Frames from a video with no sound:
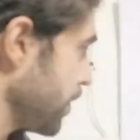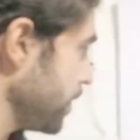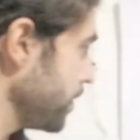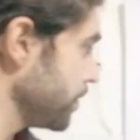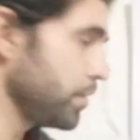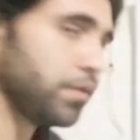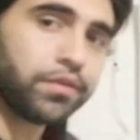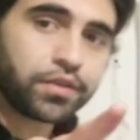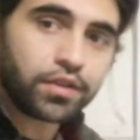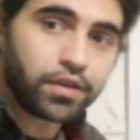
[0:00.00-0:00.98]

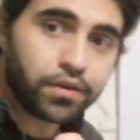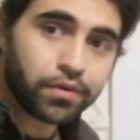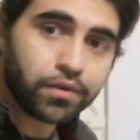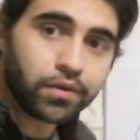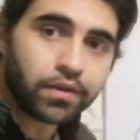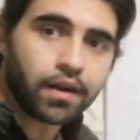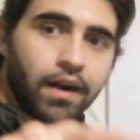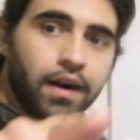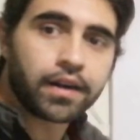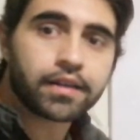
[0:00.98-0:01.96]
you
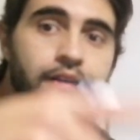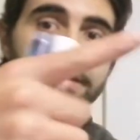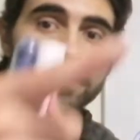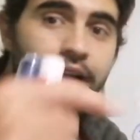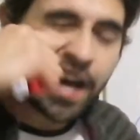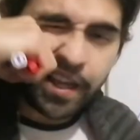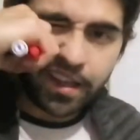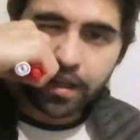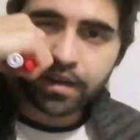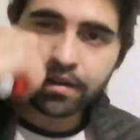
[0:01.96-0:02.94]
are
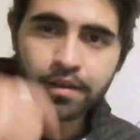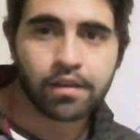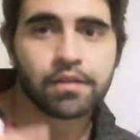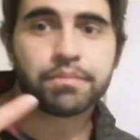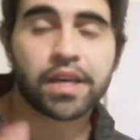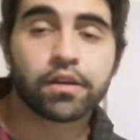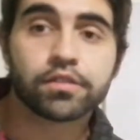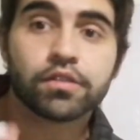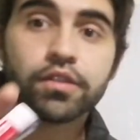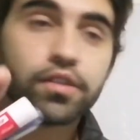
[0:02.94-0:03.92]
crying
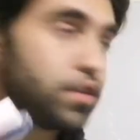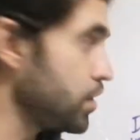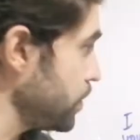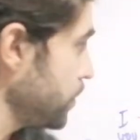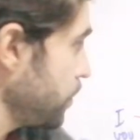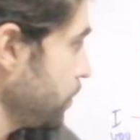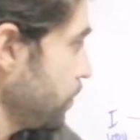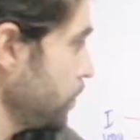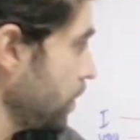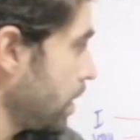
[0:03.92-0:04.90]
because
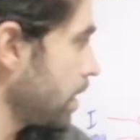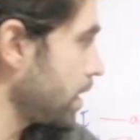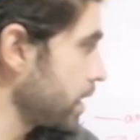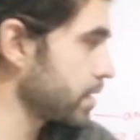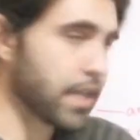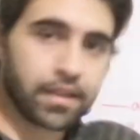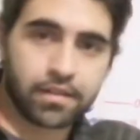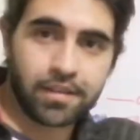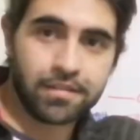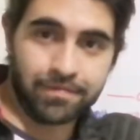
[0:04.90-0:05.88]
you are
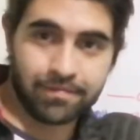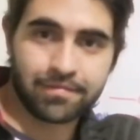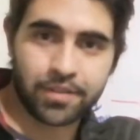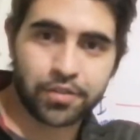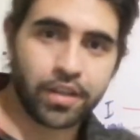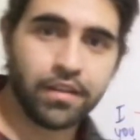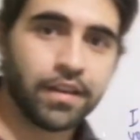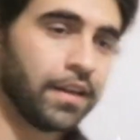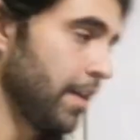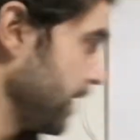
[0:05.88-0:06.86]
sad. You see?